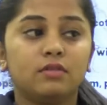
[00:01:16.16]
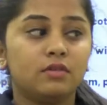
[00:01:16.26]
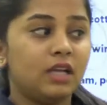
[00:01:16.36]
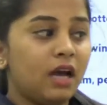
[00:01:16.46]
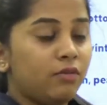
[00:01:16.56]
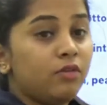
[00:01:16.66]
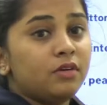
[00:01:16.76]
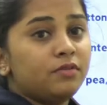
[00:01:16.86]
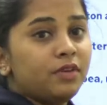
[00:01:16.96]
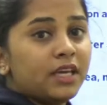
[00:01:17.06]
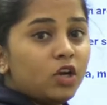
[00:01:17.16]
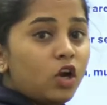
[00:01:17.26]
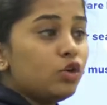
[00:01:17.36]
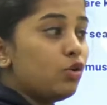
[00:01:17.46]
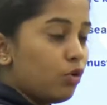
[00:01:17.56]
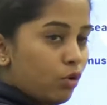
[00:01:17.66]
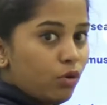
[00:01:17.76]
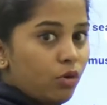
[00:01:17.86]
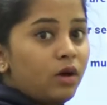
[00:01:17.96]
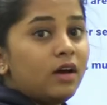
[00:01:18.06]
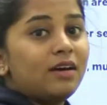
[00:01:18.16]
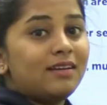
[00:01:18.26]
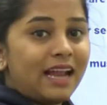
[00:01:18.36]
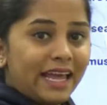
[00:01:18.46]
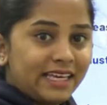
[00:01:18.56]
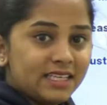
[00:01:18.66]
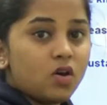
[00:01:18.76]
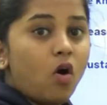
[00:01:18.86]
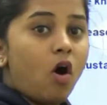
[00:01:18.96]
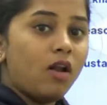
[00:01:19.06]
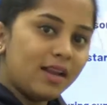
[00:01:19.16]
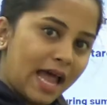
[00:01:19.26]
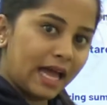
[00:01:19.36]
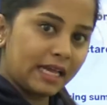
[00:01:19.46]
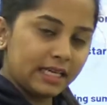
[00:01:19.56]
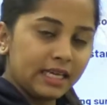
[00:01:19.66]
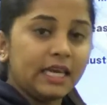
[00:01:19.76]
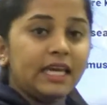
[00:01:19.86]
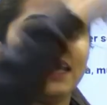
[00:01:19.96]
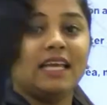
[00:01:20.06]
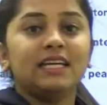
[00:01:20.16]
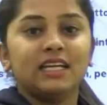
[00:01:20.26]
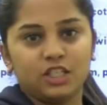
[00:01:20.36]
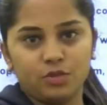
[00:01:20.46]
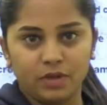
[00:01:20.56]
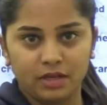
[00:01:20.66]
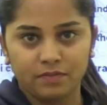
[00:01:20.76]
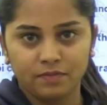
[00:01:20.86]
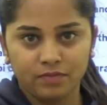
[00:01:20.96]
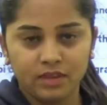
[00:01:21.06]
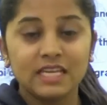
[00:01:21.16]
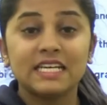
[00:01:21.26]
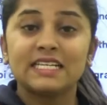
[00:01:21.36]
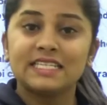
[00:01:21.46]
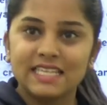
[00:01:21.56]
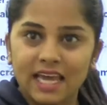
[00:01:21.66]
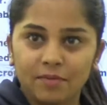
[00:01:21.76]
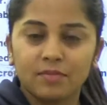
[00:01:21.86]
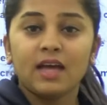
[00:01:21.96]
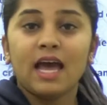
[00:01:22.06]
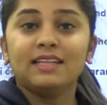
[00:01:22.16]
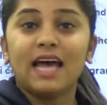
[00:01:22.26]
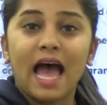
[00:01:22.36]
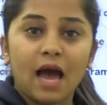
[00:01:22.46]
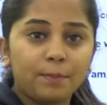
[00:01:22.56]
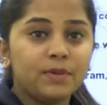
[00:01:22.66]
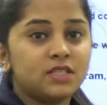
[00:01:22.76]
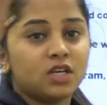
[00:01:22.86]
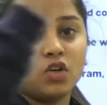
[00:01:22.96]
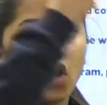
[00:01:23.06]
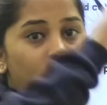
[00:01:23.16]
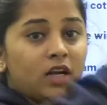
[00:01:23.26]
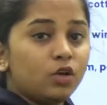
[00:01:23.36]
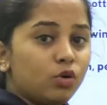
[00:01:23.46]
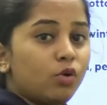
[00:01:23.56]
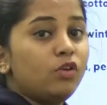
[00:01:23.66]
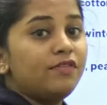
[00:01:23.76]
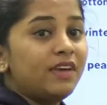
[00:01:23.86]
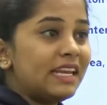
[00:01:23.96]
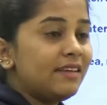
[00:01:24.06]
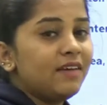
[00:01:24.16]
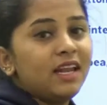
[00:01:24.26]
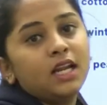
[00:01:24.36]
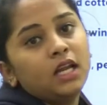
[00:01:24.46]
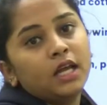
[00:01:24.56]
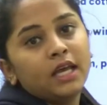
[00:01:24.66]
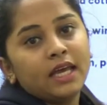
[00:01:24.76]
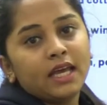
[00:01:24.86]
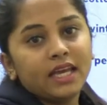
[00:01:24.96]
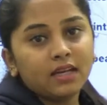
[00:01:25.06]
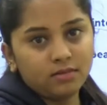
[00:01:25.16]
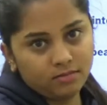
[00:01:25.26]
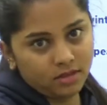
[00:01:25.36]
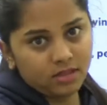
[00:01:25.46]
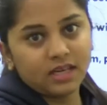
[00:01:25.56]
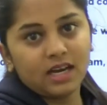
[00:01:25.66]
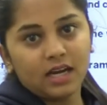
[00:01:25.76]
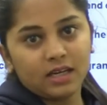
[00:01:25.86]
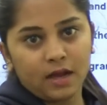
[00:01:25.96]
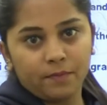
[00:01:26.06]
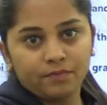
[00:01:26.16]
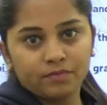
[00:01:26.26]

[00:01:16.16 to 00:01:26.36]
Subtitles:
now we cannot grow rice or ragi in Kashmir. Same, the apples are not grown very well in Karnataka